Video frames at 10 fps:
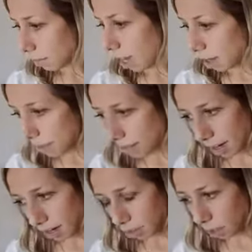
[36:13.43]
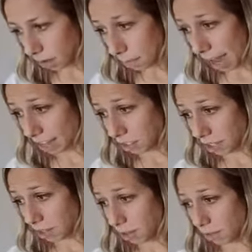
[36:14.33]
inability to show
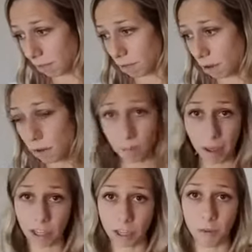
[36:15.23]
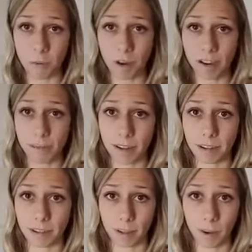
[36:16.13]
compassion, so you have no compassion for what anybody
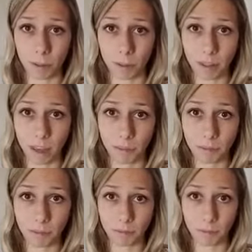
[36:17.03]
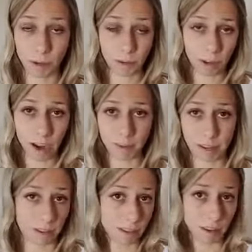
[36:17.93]
else is going through in life. You don't care
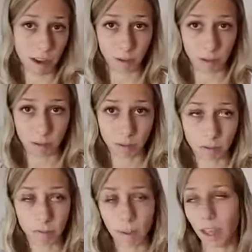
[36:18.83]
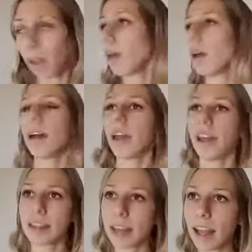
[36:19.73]
because it's not yours. In
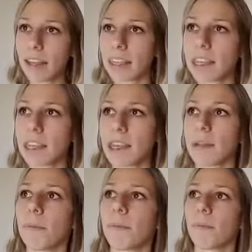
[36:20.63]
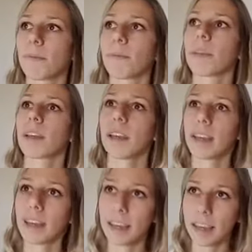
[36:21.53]
a sense,
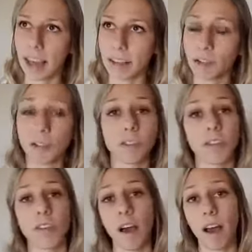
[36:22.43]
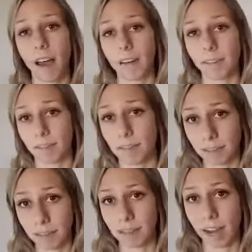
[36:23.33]
yes, you should not
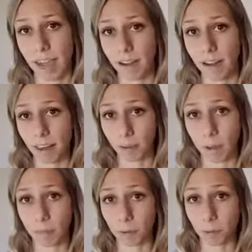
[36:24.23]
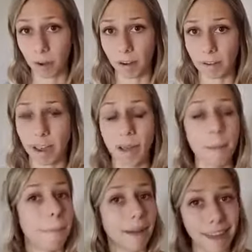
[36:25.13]
take on other people's burdens,
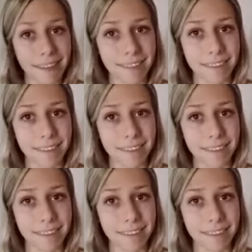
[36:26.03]
but